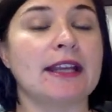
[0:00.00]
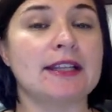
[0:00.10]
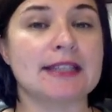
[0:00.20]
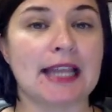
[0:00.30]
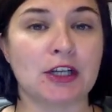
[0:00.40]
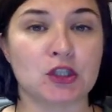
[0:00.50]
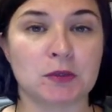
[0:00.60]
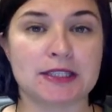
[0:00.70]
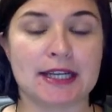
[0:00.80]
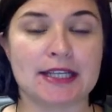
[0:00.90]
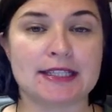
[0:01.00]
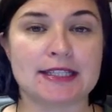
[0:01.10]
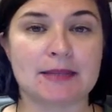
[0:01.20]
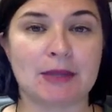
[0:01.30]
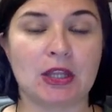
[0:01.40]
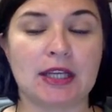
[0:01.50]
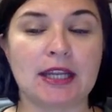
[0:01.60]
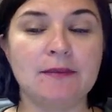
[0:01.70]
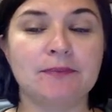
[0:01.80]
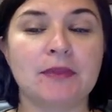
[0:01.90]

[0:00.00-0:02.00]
intellectual disability,